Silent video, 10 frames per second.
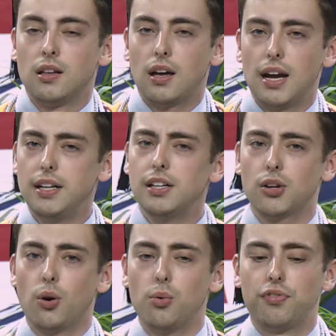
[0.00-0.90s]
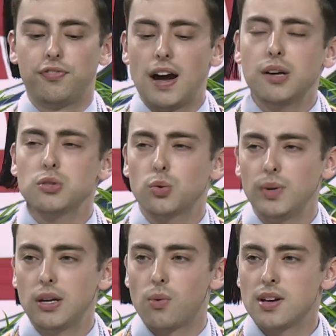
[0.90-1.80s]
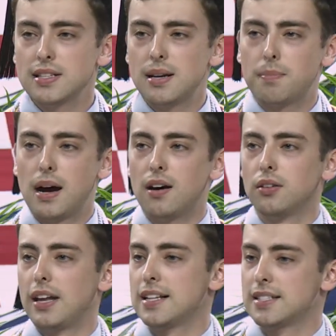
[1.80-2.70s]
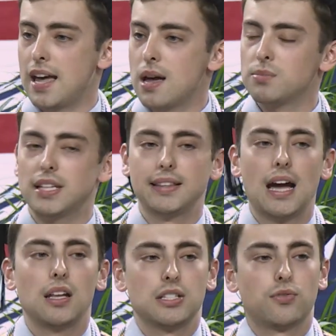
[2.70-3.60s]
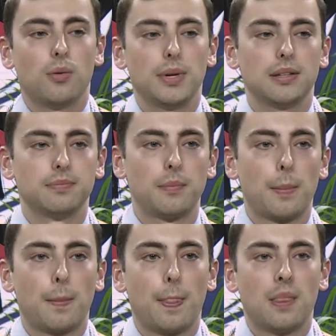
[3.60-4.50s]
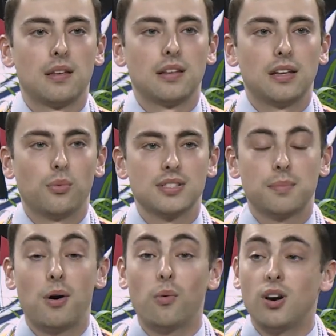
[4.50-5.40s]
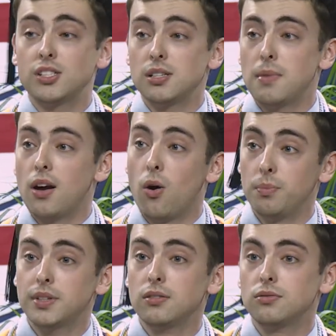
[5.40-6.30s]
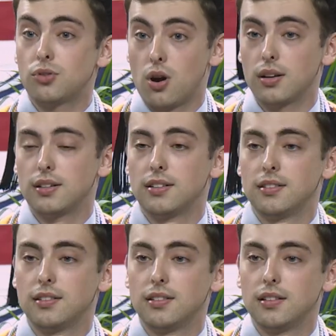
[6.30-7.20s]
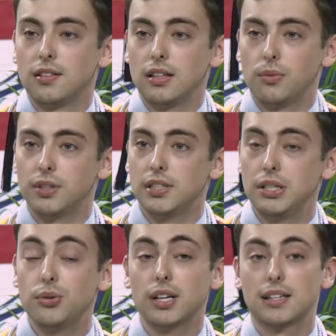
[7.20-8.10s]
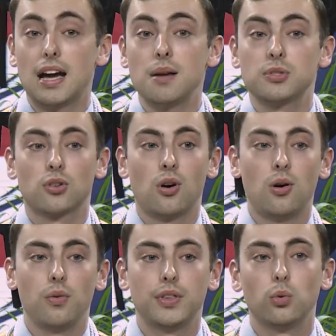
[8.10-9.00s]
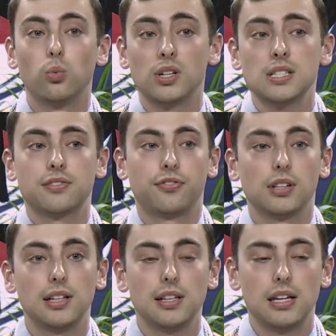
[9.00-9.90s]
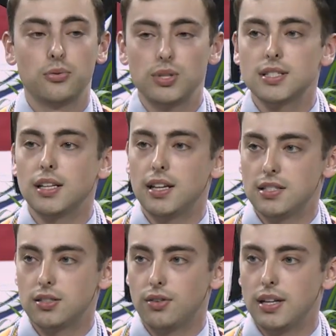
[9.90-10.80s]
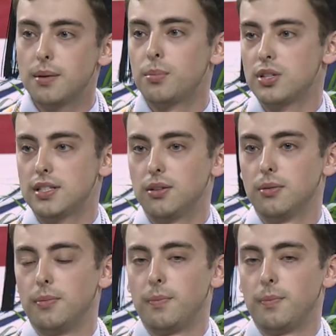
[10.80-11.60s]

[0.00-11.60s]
A year ago, finals week wasn't about exams and deadlines for me. It was about watching my hometown drown in what the New York Times called the worst flood in recent history in Brazil.